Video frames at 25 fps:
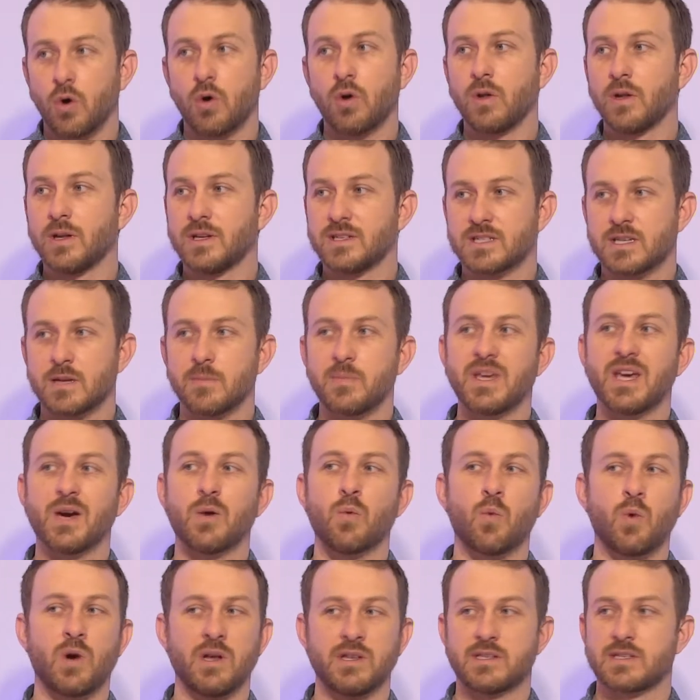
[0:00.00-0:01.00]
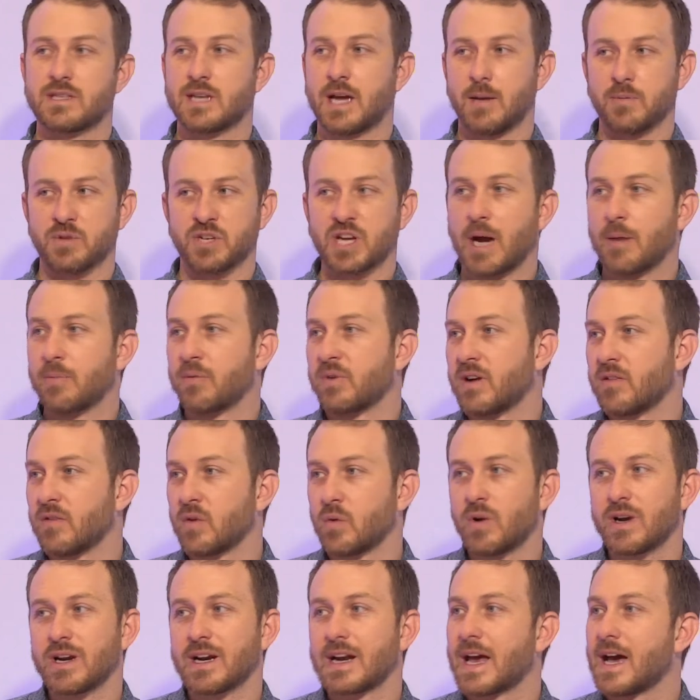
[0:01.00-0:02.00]
goal is to be a one-stop shop for
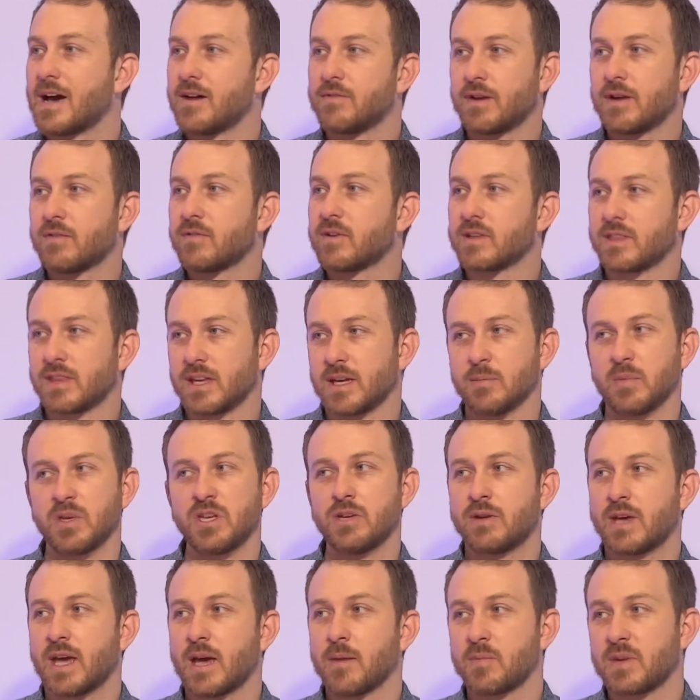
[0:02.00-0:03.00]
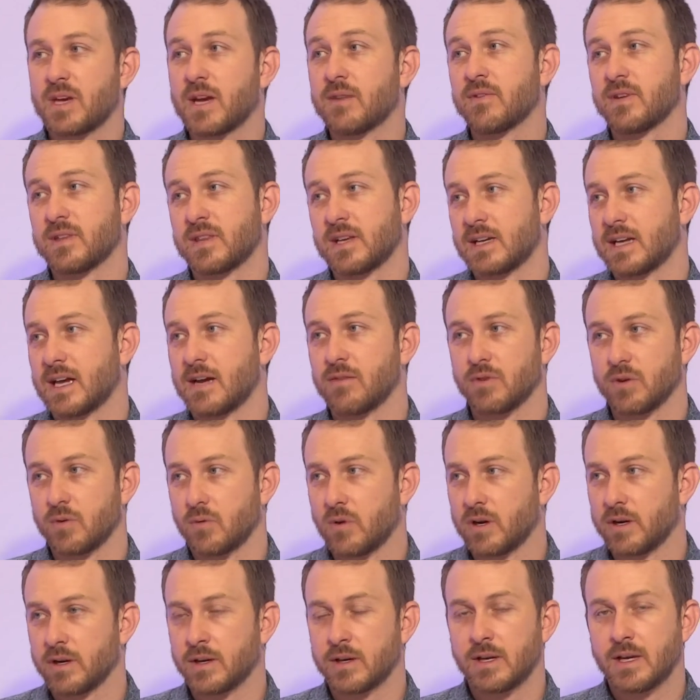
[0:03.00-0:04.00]
everyone and have everything, but you can't be everything to
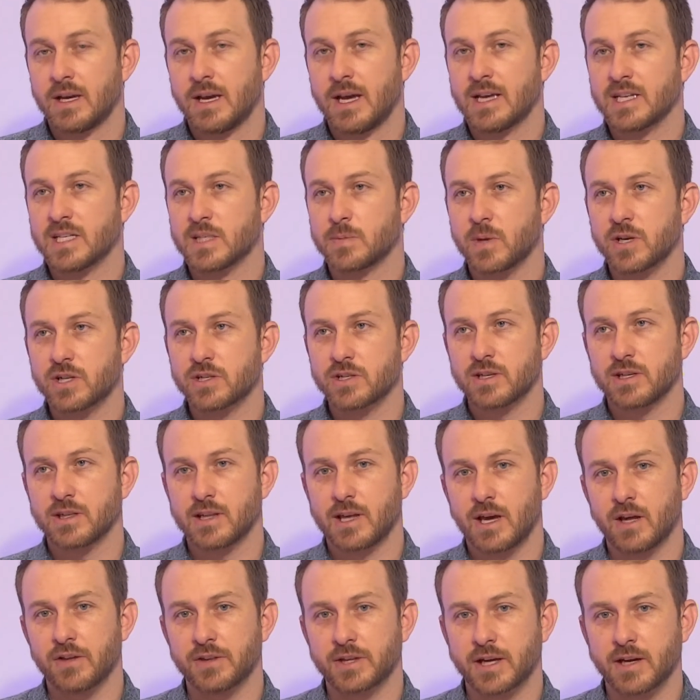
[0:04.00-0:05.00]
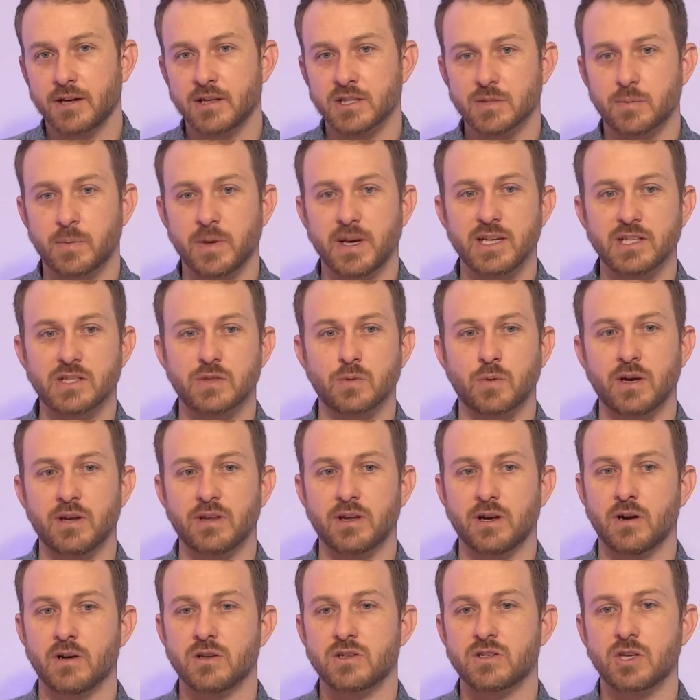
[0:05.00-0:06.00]
everyone. Especially in the healthcare space
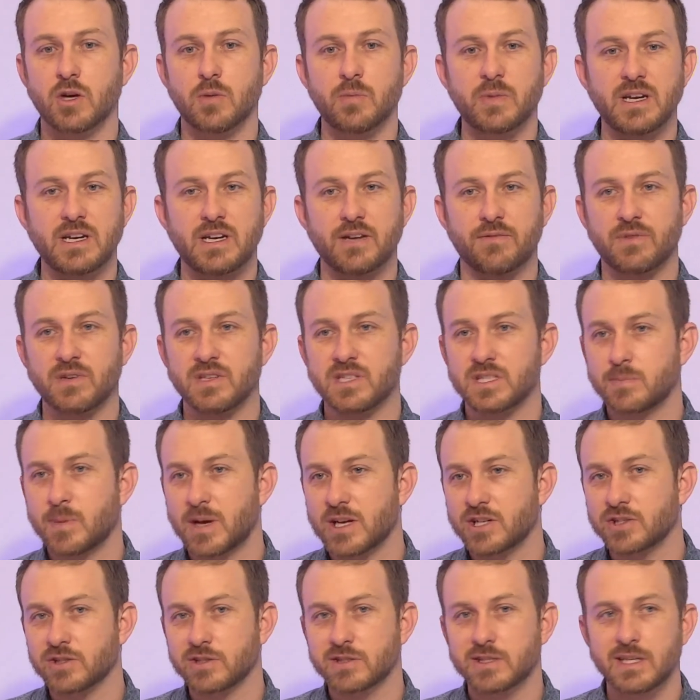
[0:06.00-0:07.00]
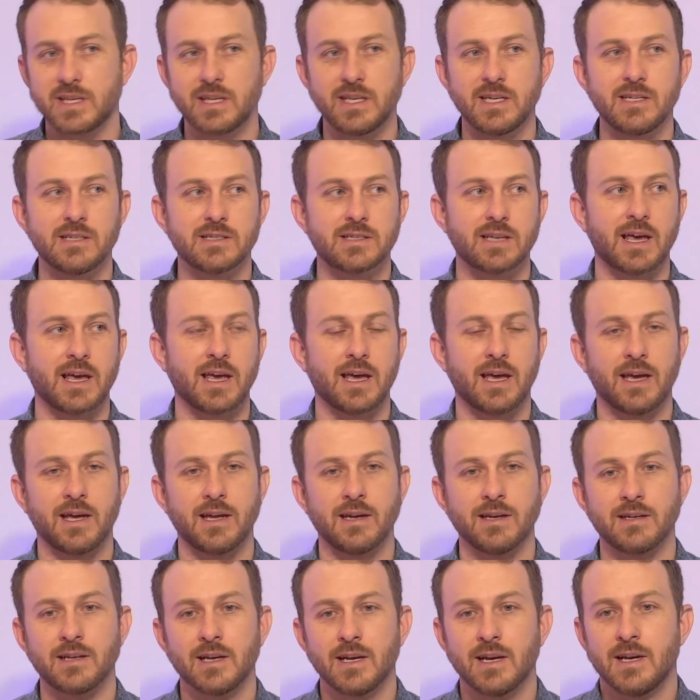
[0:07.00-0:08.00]
where there are so many different specialties
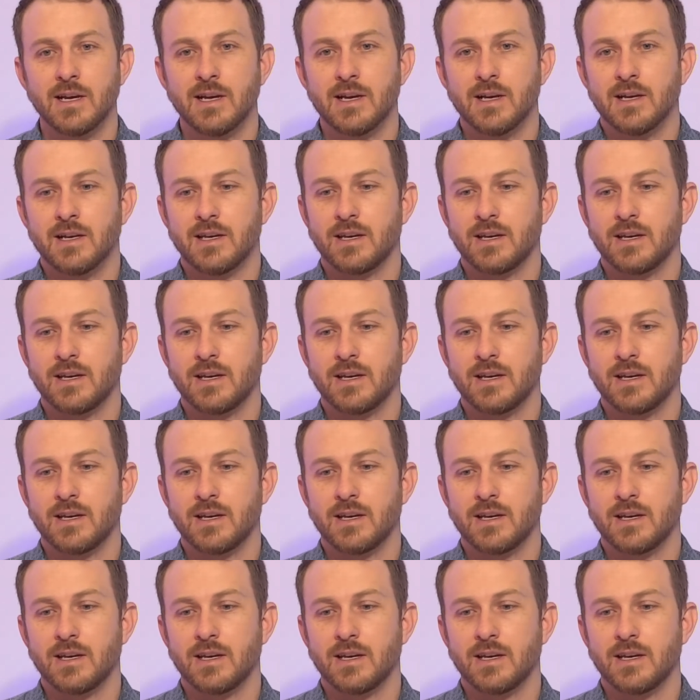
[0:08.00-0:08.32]
and,